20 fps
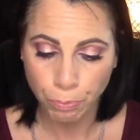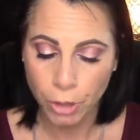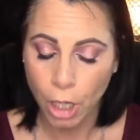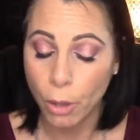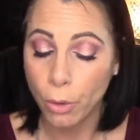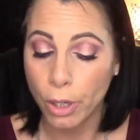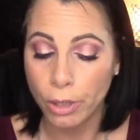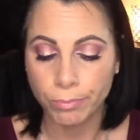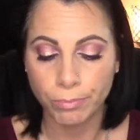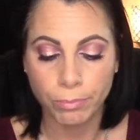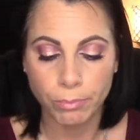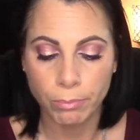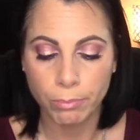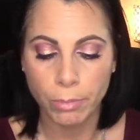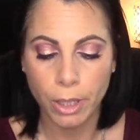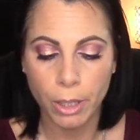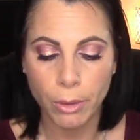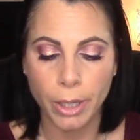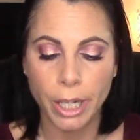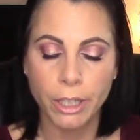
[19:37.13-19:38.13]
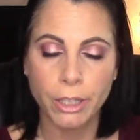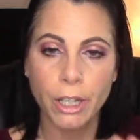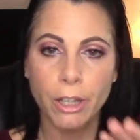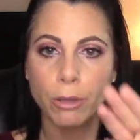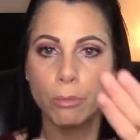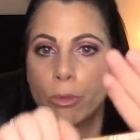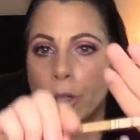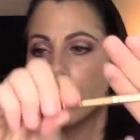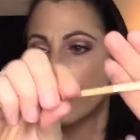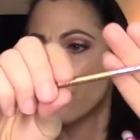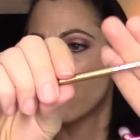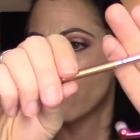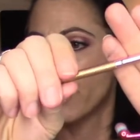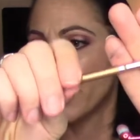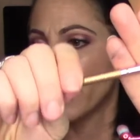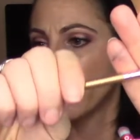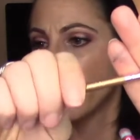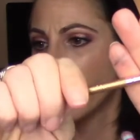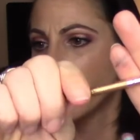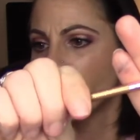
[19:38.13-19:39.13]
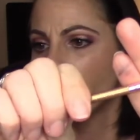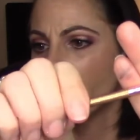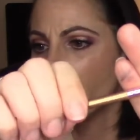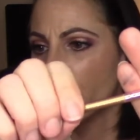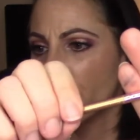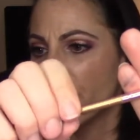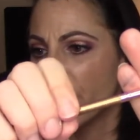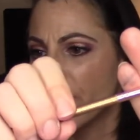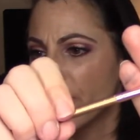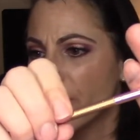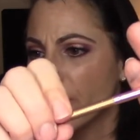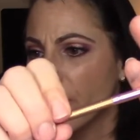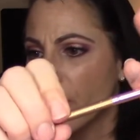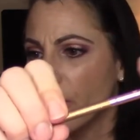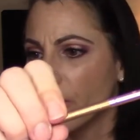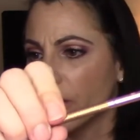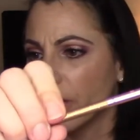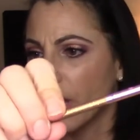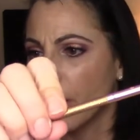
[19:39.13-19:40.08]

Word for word: Oh, by the way, another brush right here. I don't know what this is called.